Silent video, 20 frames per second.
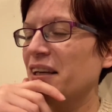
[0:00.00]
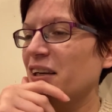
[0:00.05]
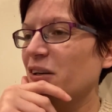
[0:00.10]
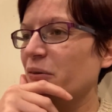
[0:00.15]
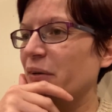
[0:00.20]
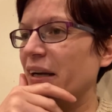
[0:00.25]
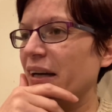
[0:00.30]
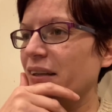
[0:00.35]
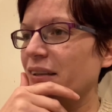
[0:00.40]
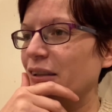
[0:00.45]

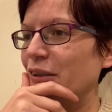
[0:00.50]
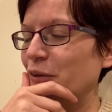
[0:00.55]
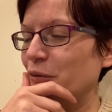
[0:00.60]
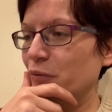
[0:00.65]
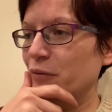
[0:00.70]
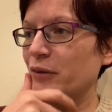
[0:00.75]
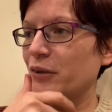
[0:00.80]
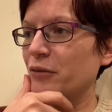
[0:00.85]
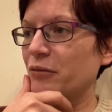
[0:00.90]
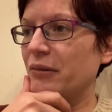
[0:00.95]
We had a
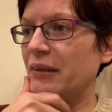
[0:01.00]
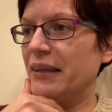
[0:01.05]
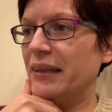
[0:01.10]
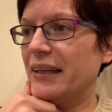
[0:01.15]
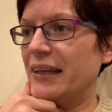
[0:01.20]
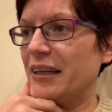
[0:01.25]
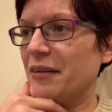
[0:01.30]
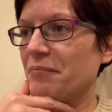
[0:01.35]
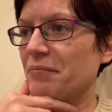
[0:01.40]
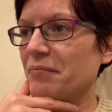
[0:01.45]

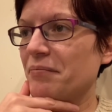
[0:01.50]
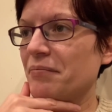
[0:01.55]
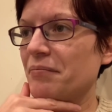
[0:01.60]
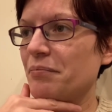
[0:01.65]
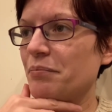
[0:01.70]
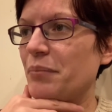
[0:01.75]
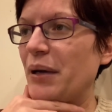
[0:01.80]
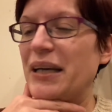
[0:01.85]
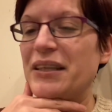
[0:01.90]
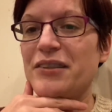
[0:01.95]
lovely
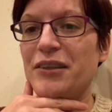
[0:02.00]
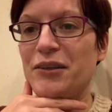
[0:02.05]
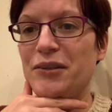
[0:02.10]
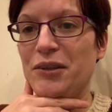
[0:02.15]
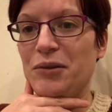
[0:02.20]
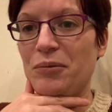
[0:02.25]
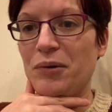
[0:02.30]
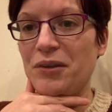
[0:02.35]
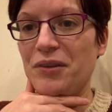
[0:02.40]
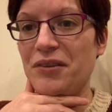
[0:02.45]
pet
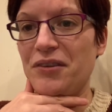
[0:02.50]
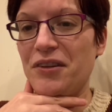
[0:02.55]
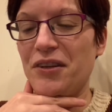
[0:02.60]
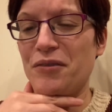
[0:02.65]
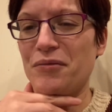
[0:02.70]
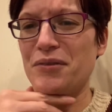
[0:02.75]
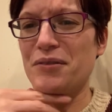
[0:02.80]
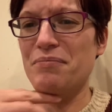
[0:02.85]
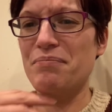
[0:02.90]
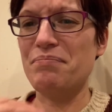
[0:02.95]
owner once
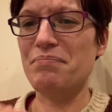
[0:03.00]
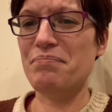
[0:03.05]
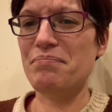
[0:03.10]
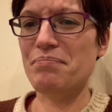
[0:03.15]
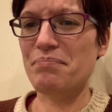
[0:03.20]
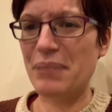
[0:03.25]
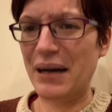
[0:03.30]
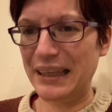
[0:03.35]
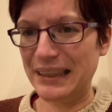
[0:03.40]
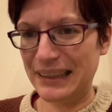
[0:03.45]
that was
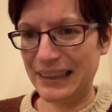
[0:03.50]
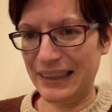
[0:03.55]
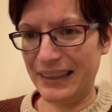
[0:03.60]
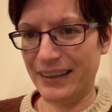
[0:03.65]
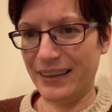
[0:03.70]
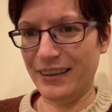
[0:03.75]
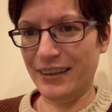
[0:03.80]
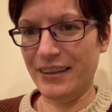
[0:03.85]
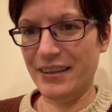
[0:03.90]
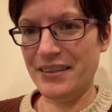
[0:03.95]
badly
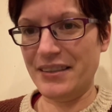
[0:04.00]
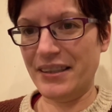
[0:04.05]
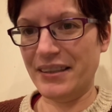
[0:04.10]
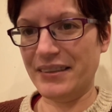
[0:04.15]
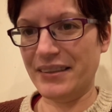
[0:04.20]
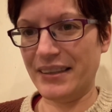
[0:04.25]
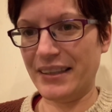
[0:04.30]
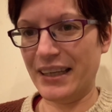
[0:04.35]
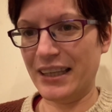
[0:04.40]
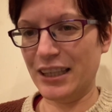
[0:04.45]
allergic
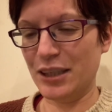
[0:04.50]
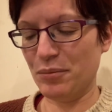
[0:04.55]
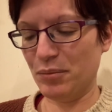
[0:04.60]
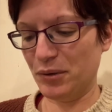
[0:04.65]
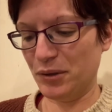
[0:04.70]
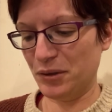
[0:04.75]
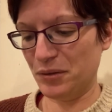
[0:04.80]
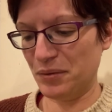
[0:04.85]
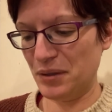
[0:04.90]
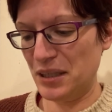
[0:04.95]
to
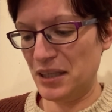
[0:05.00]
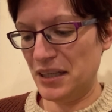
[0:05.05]
cardboard